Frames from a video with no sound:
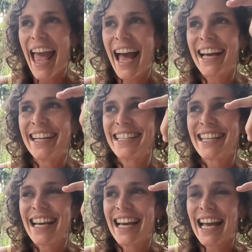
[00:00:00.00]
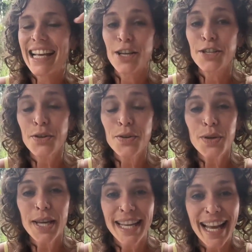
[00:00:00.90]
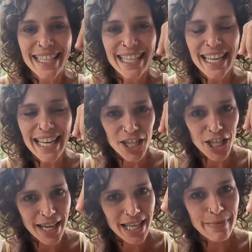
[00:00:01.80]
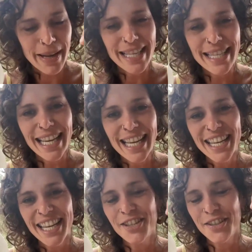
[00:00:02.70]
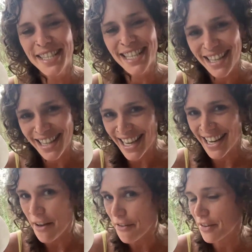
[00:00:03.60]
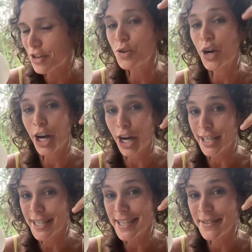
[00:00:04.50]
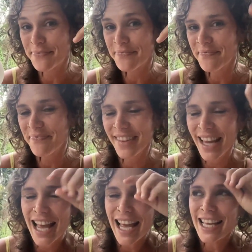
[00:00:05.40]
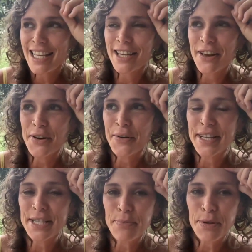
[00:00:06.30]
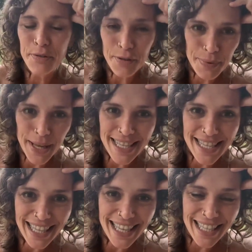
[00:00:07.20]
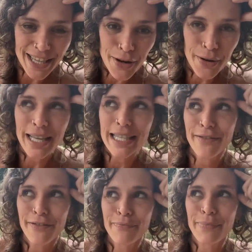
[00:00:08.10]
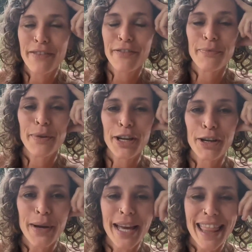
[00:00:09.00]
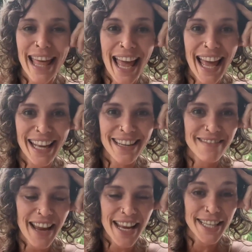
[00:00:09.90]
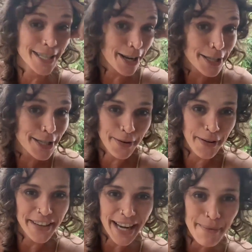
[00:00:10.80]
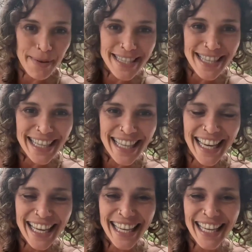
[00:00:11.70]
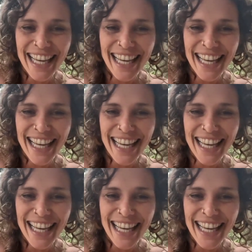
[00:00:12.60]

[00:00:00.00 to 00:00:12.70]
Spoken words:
And it's also connected in Chinese medicine, interestingly enough, to our hearts. So it's a beautiful place to get to know, get to be familiar with, and to talk to every day, basically.